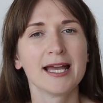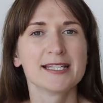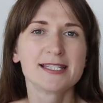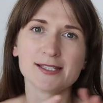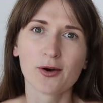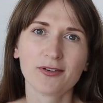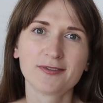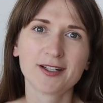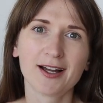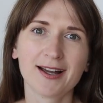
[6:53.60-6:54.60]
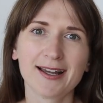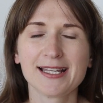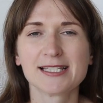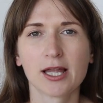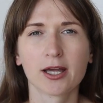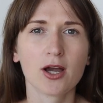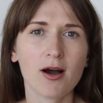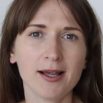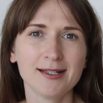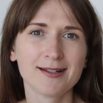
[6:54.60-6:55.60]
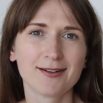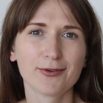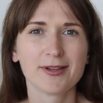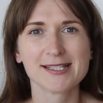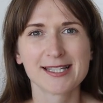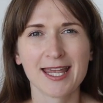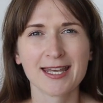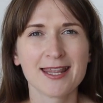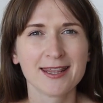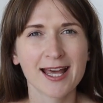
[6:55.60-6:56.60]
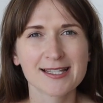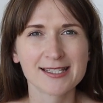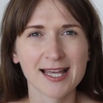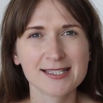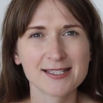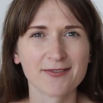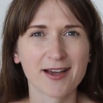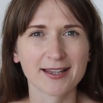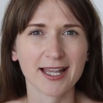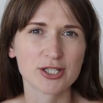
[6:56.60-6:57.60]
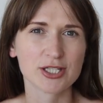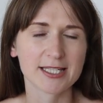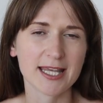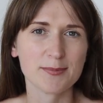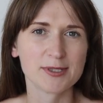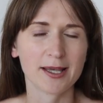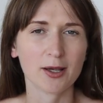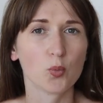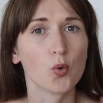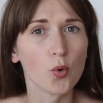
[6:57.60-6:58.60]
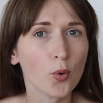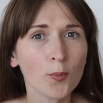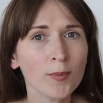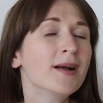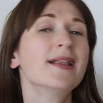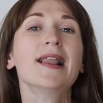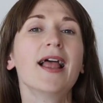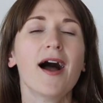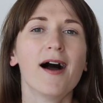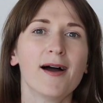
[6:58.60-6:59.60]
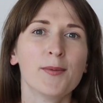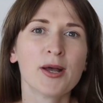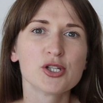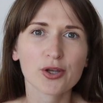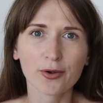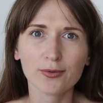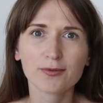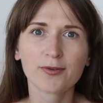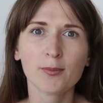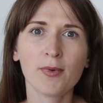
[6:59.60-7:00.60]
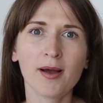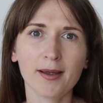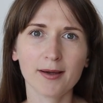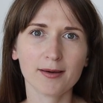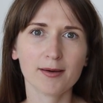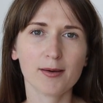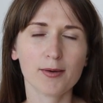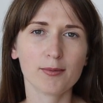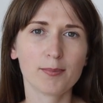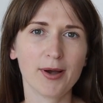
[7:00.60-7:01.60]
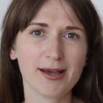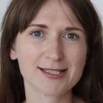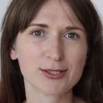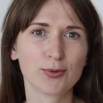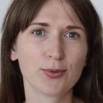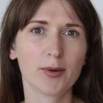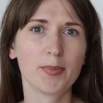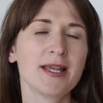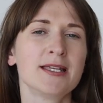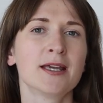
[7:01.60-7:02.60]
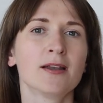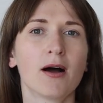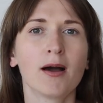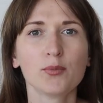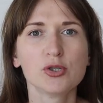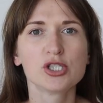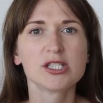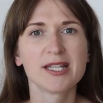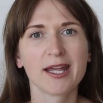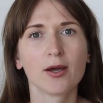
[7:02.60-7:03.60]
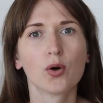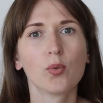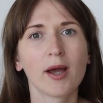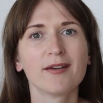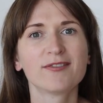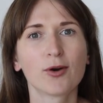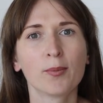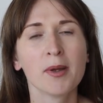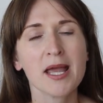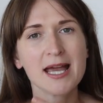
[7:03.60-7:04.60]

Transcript: it's softer, it's like kinder on the skin in that sense, the fact that it just keeps it warm. Um, so from my personal opinion, I would steer away from